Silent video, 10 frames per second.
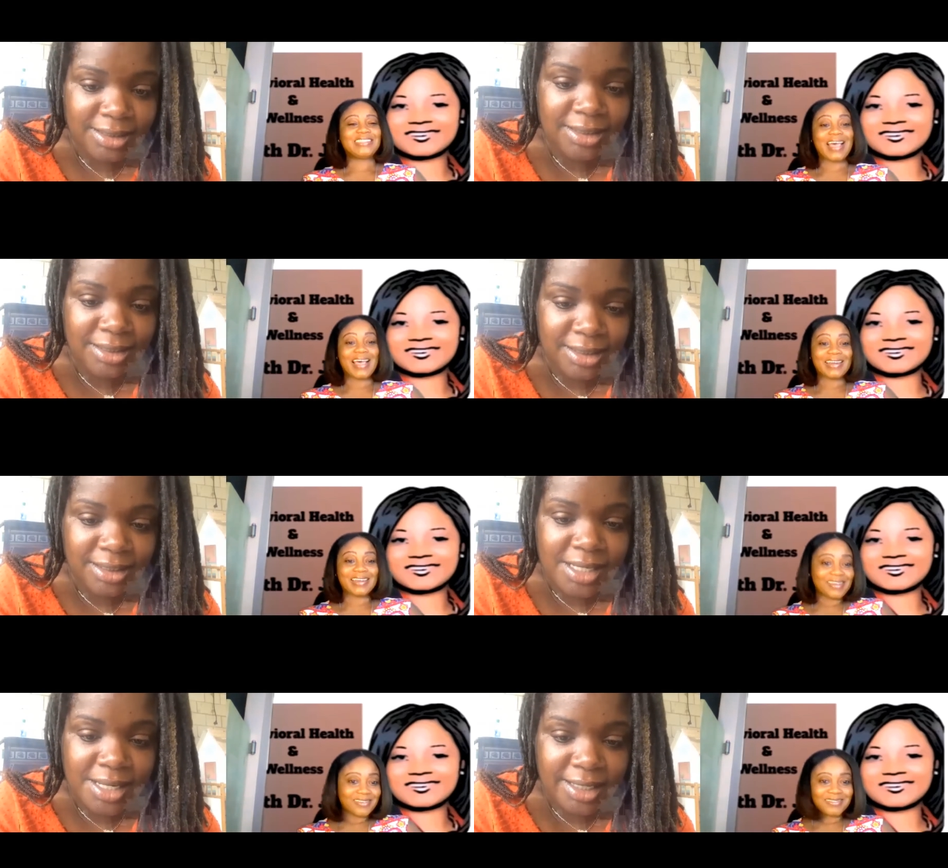
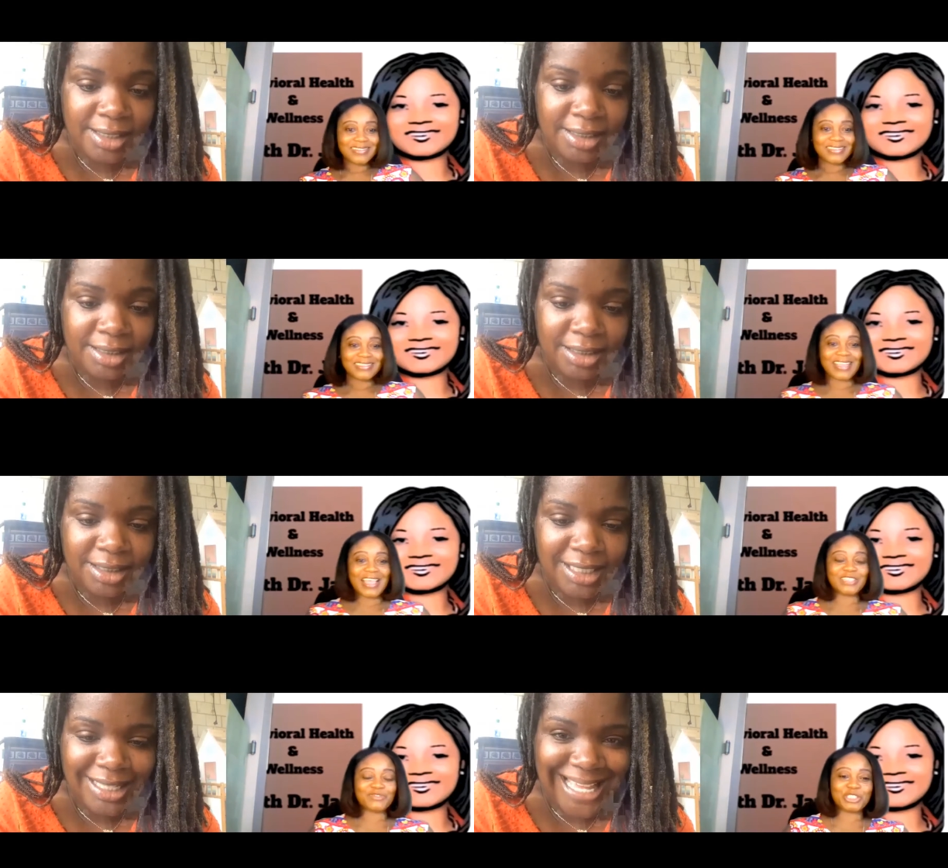Speaker 1: Donna,
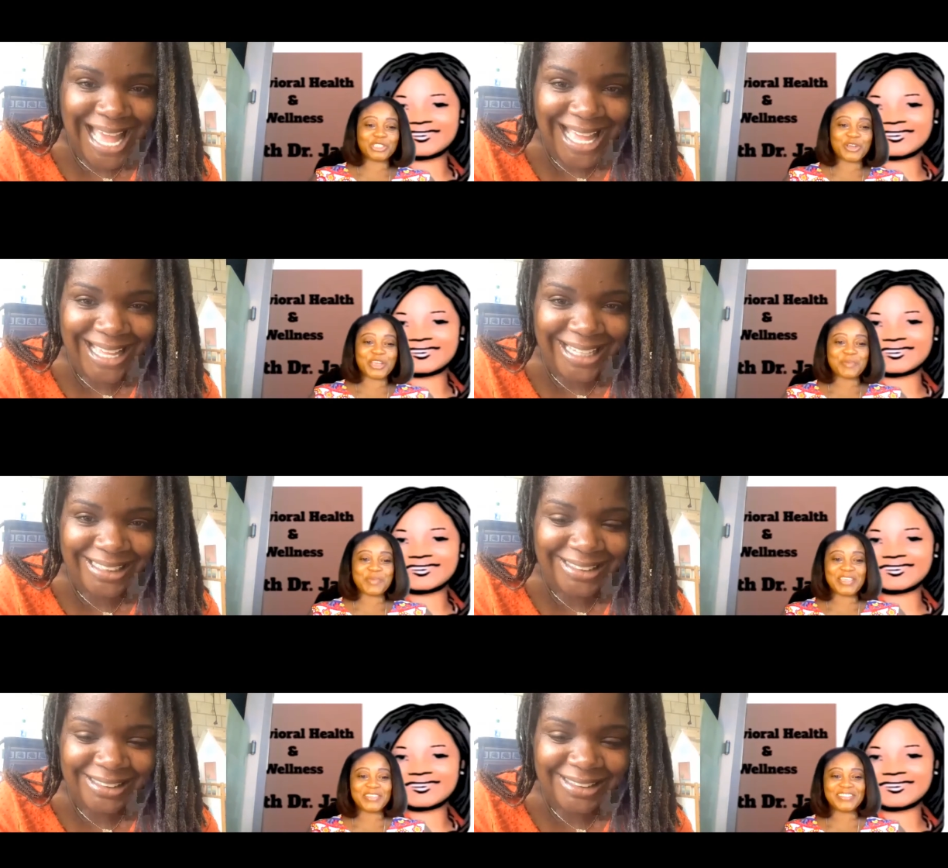thanks for joining
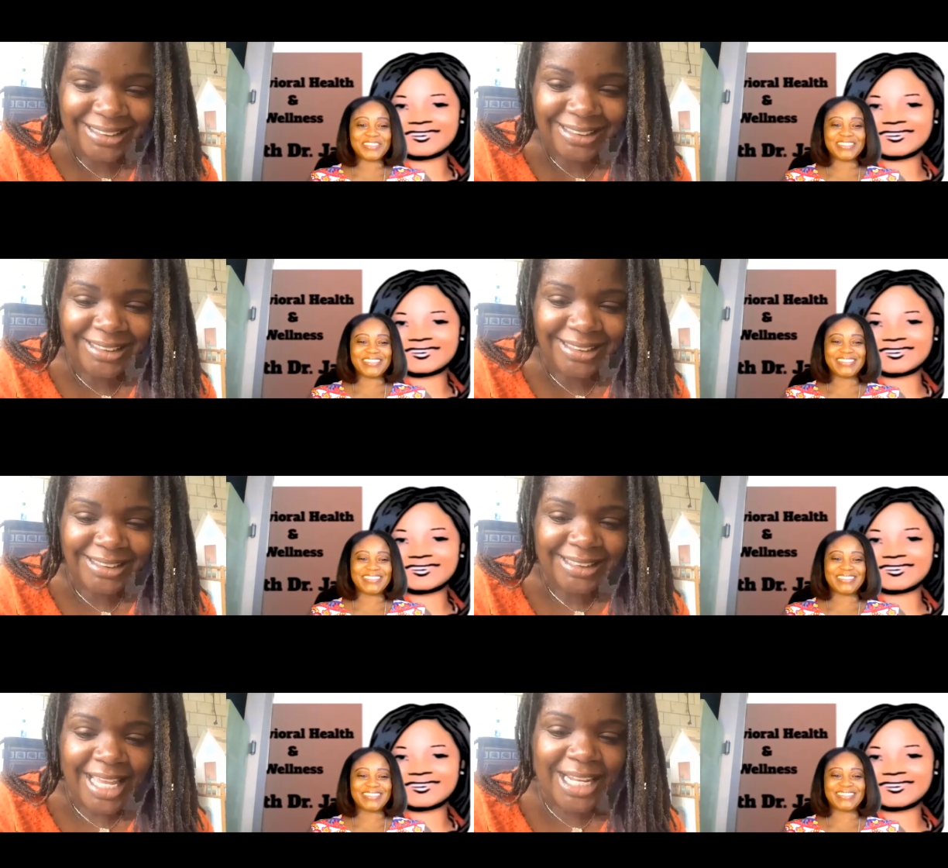me.
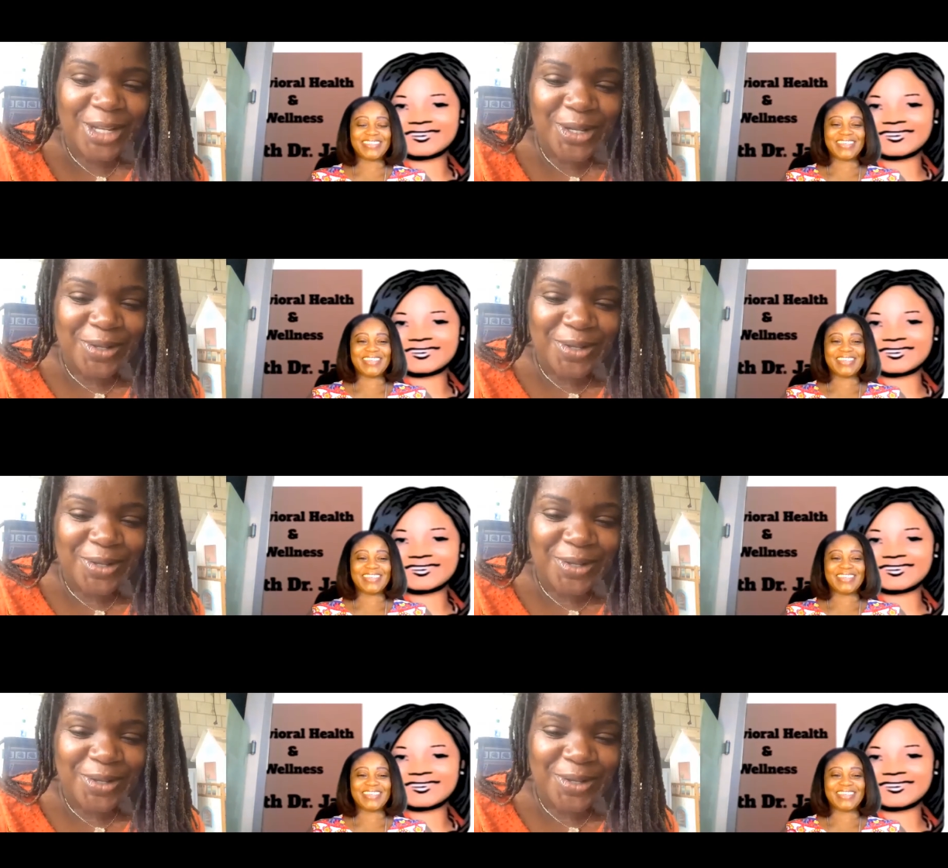Hello,